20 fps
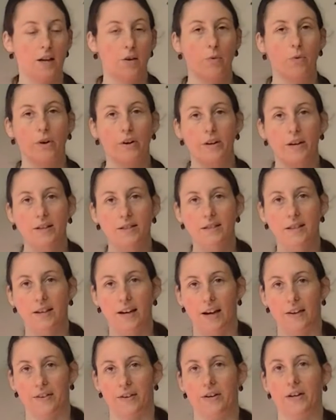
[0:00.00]
working
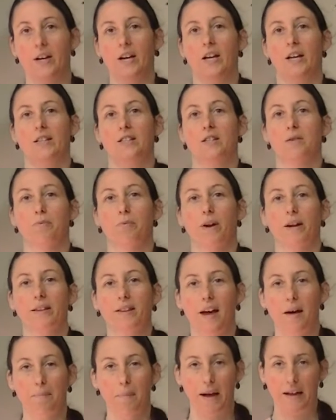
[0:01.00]
together to bring
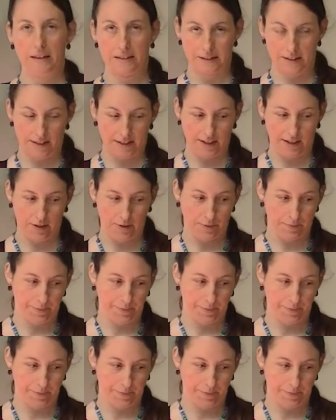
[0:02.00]
that balance to you.